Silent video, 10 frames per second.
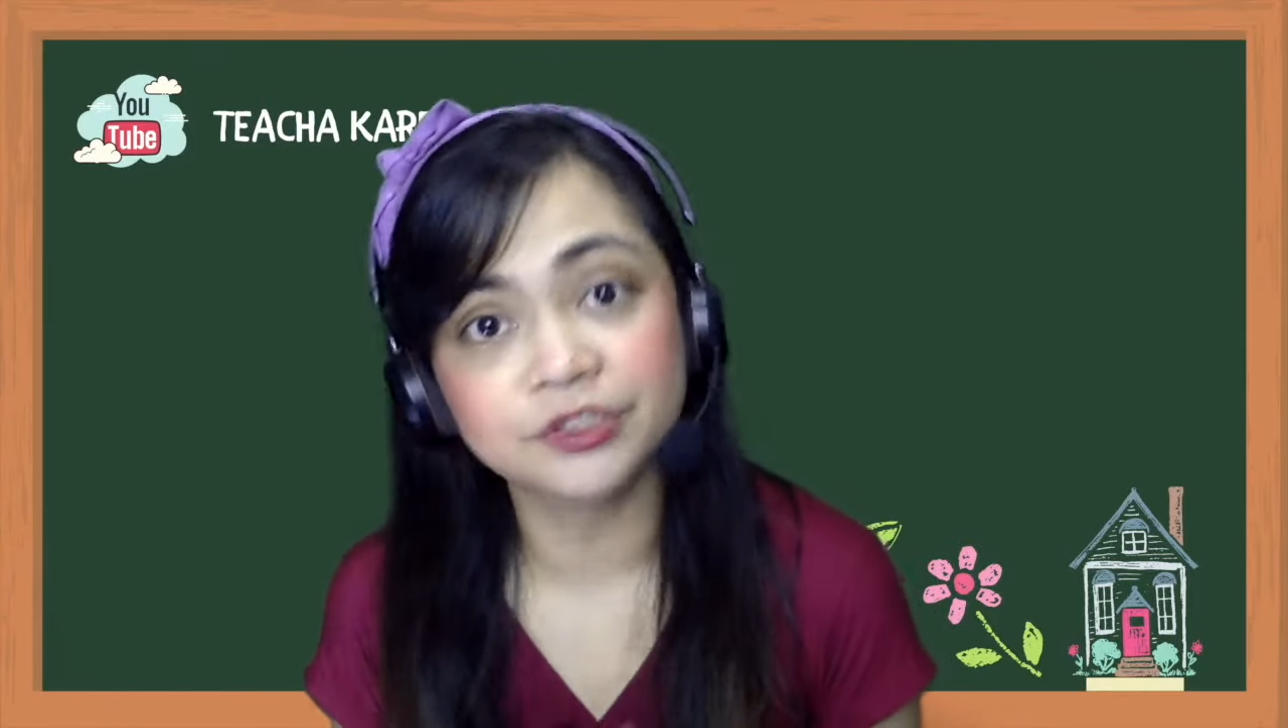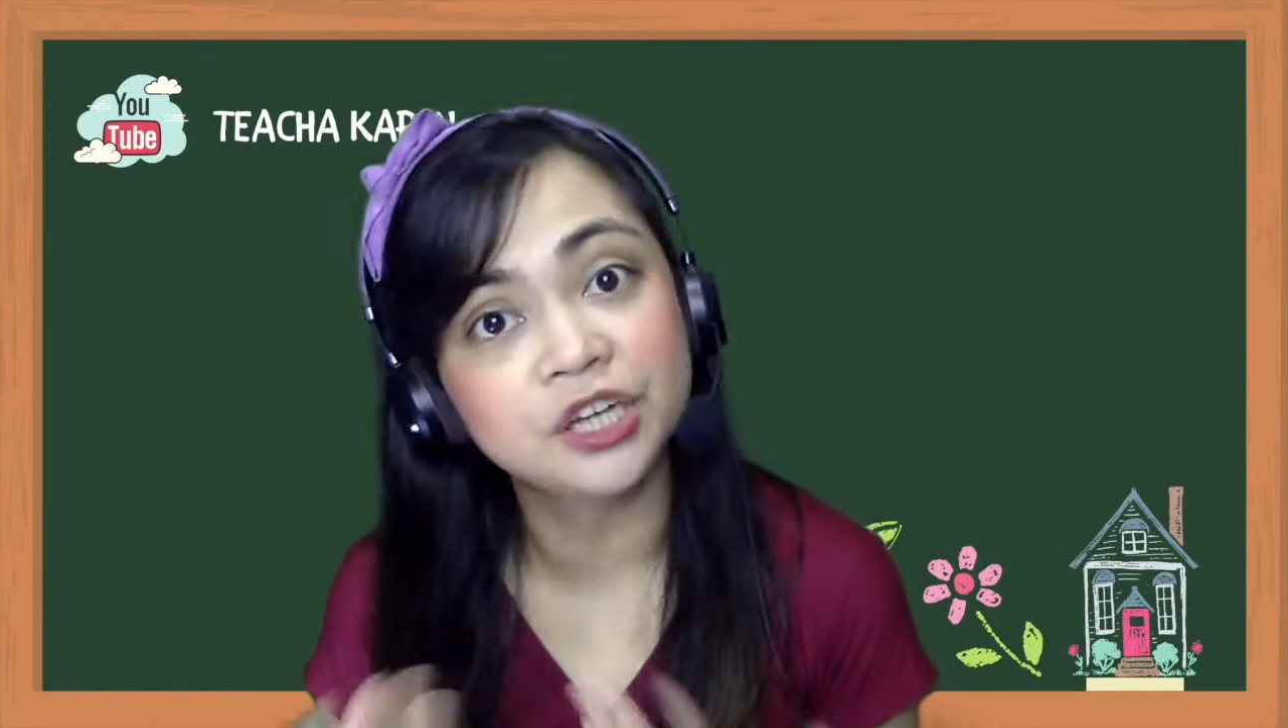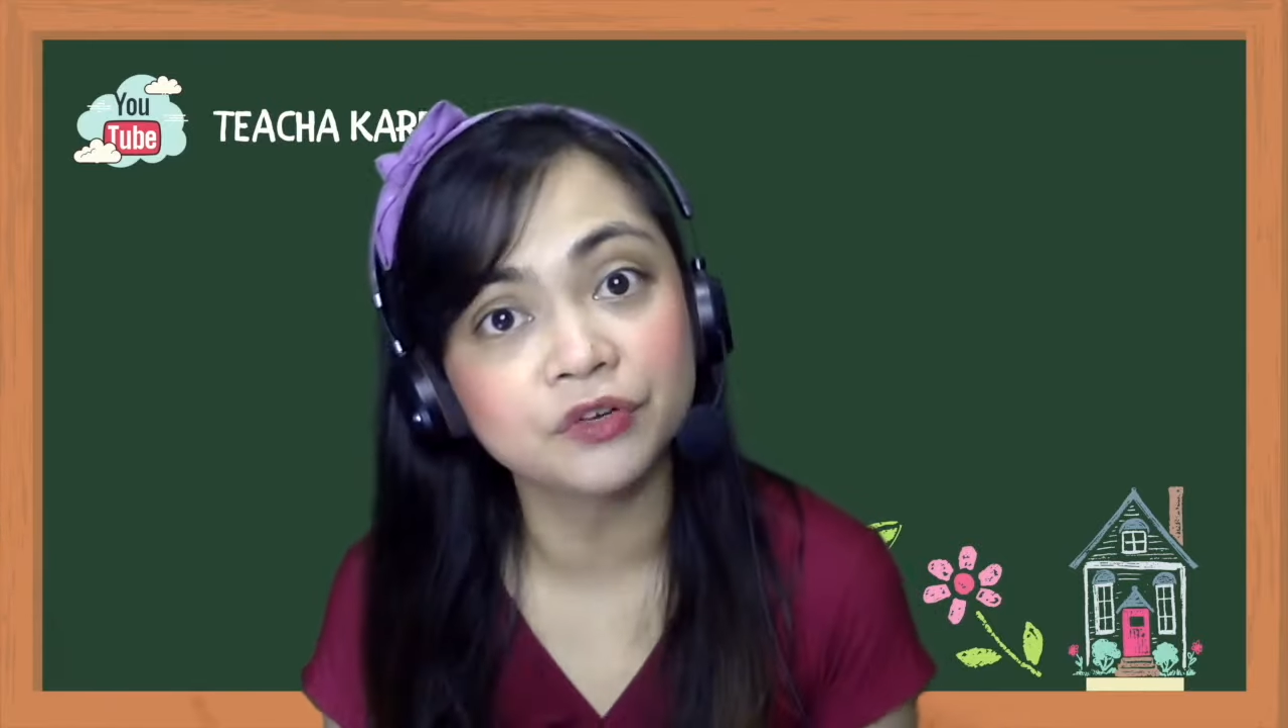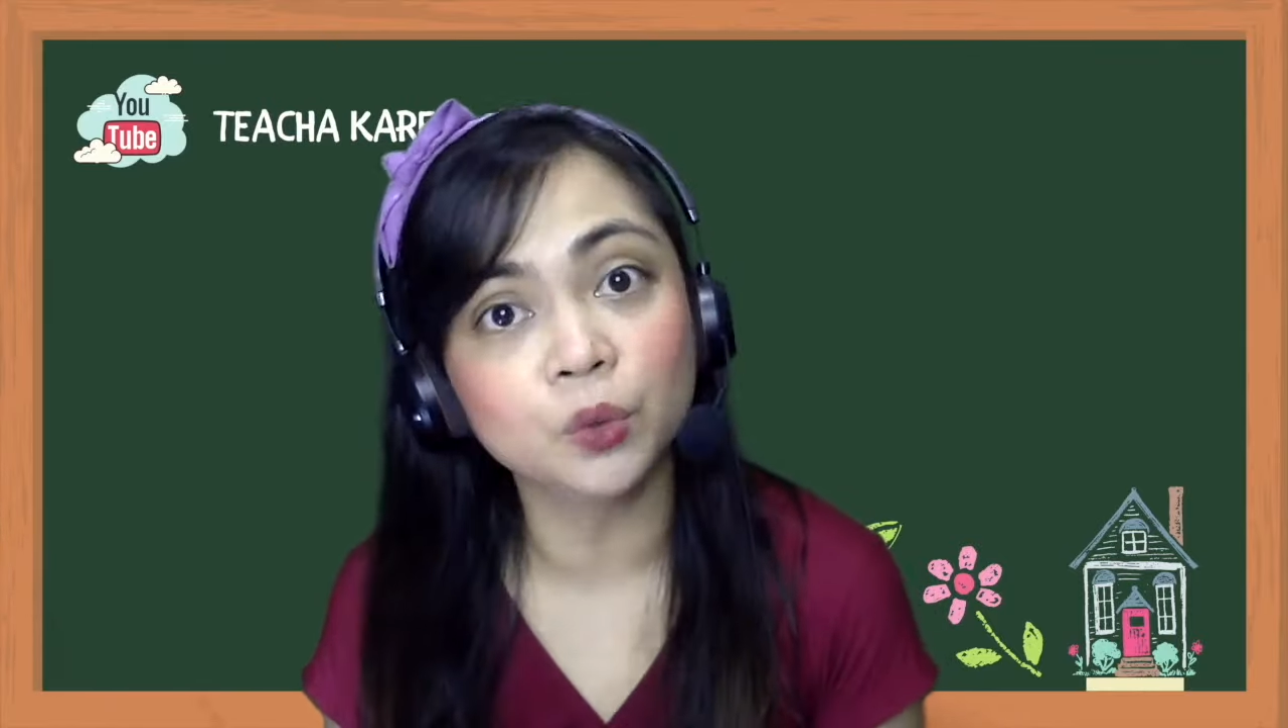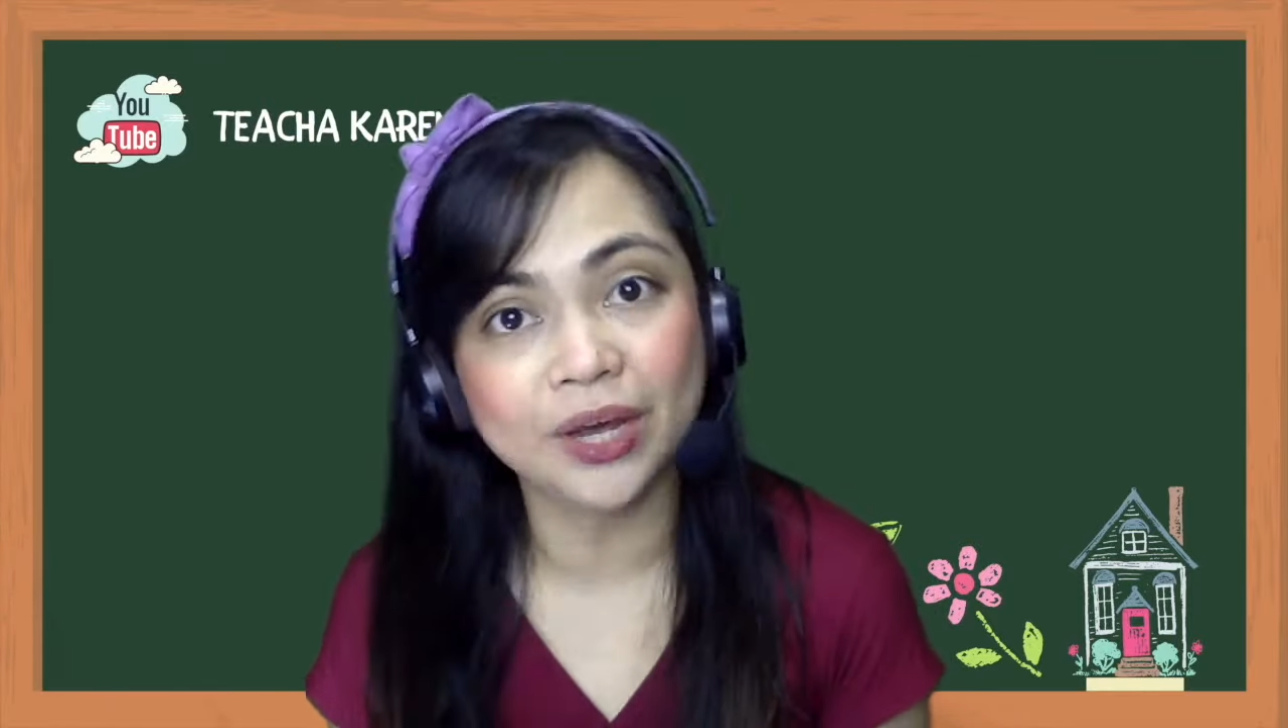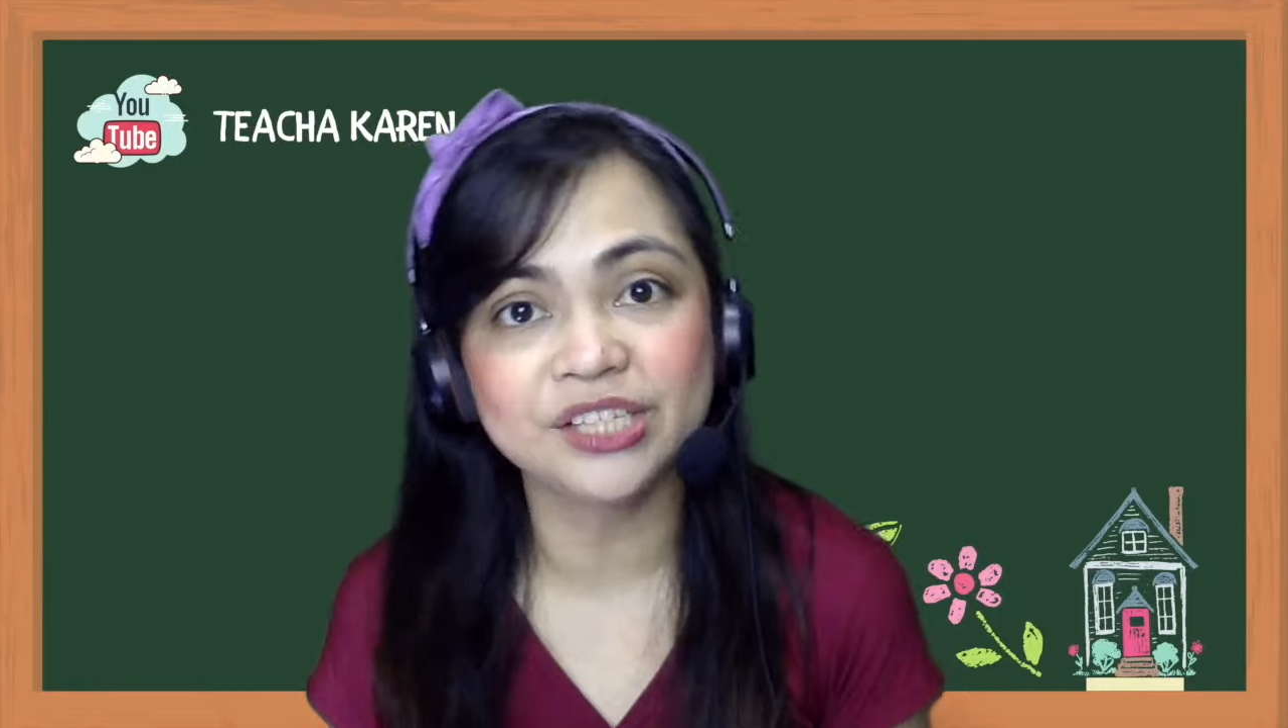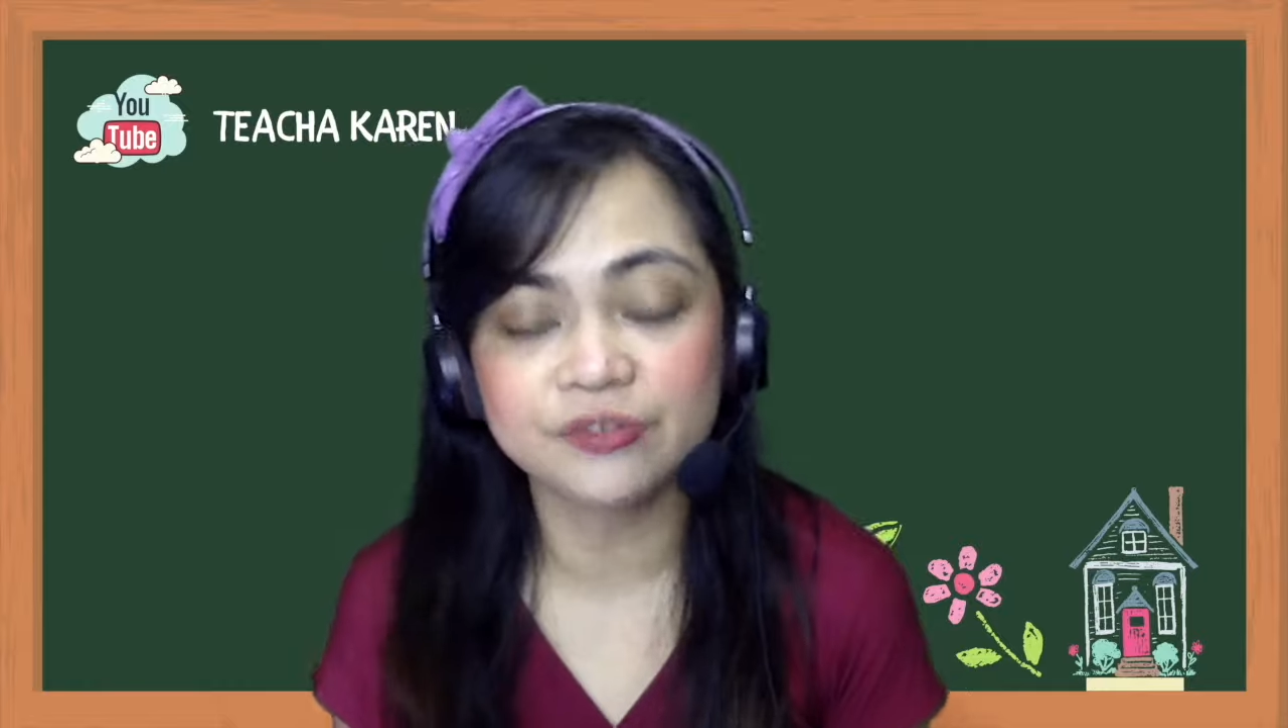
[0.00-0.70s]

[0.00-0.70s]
several ways